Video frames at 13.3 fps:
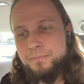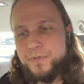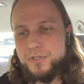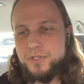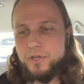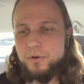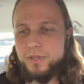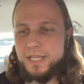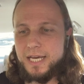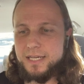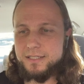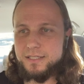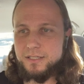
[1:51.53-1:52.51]
so
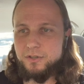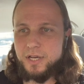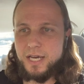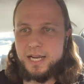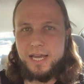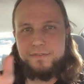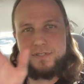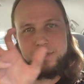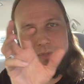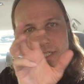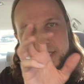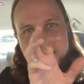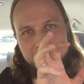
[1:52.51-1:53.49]
that you kind of have
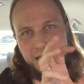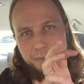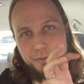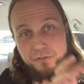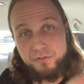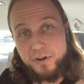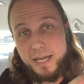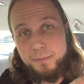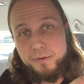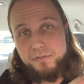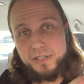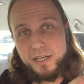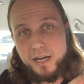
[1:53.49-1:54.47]
something setting up the
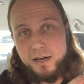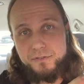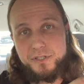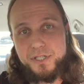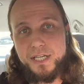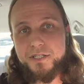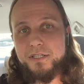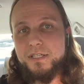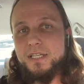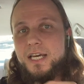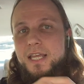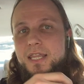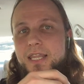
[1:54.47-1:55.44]
frame of the conversation.
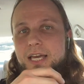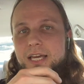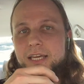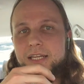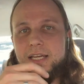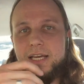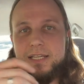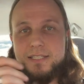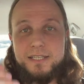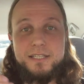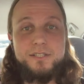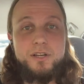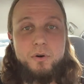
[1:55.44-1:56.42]
And then as
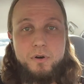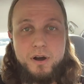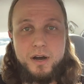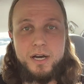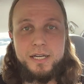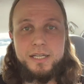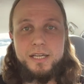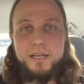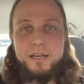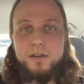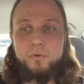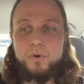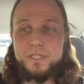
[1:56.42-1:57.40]
things go on,
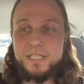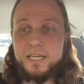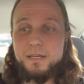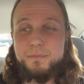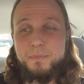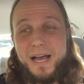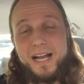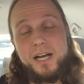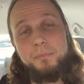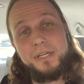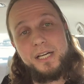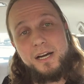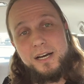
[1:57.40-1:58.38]
once it comes back
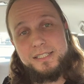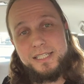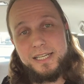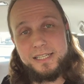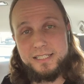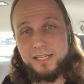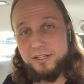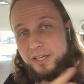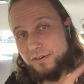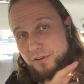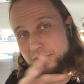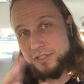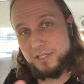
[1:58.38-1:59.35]
up in context, now that you
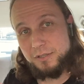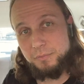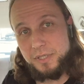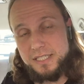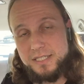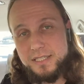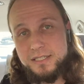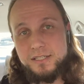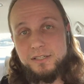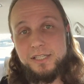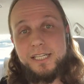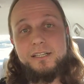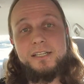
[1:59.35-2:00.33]
have all these other pieces,
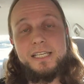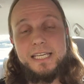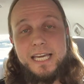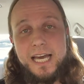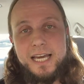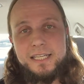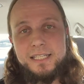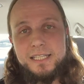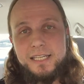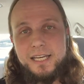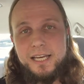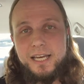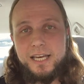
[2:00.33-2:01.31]
you'll hear it again,
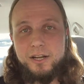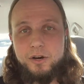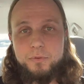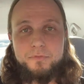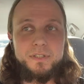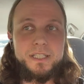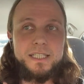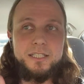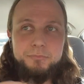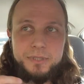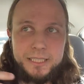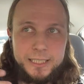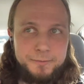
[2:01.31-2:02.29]
and hopefully
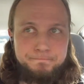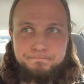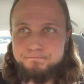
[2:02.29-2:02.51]
it'll be